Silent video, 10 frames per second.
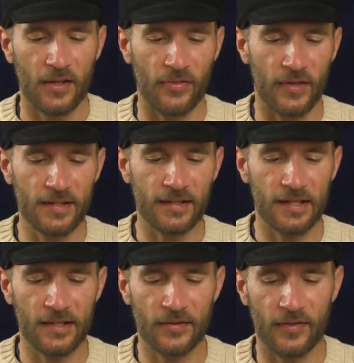This
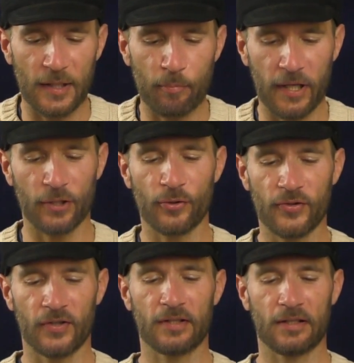is the
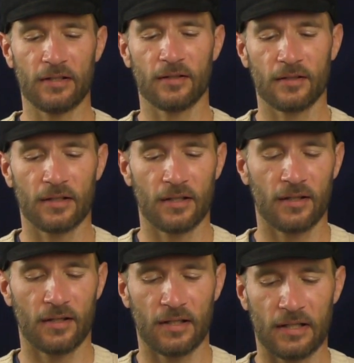Peterson
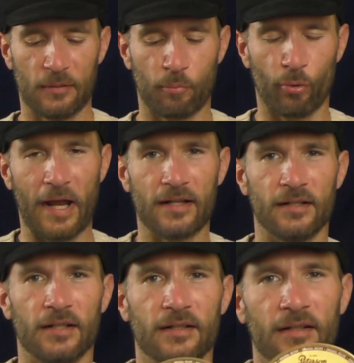
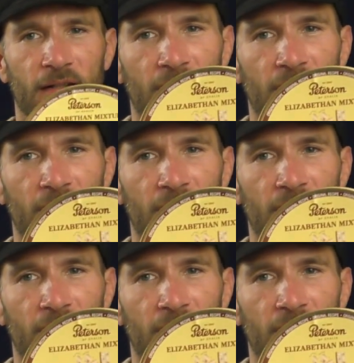branded